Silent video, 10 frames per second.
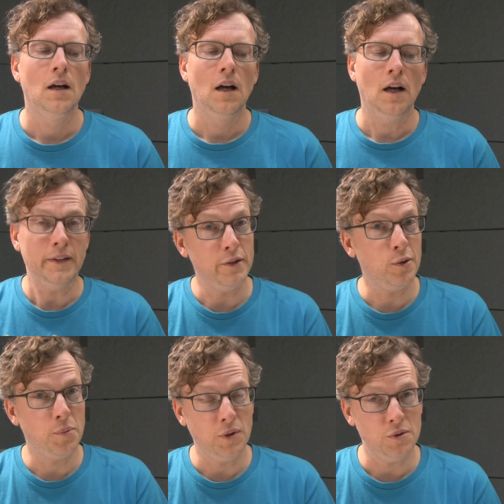Another
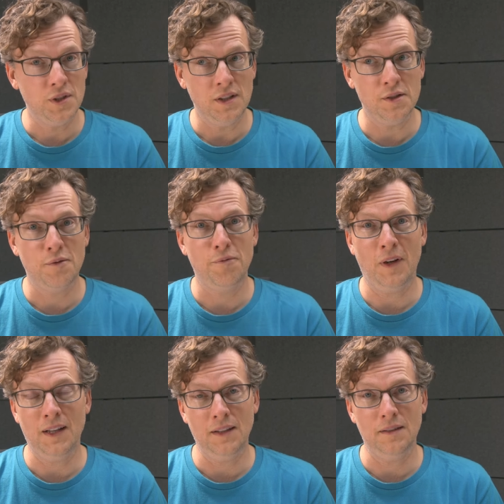approach is to
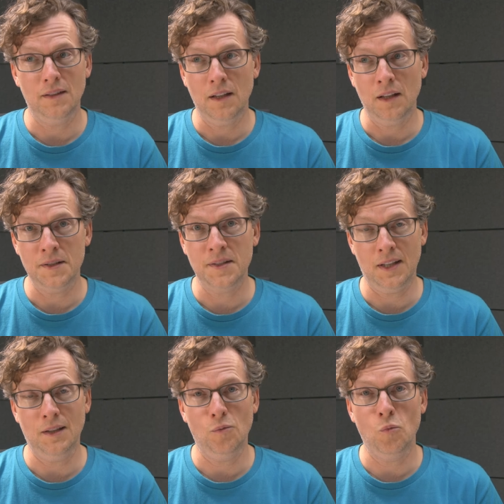find a
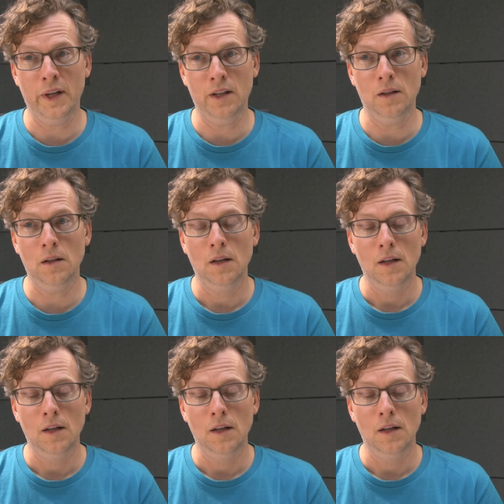site where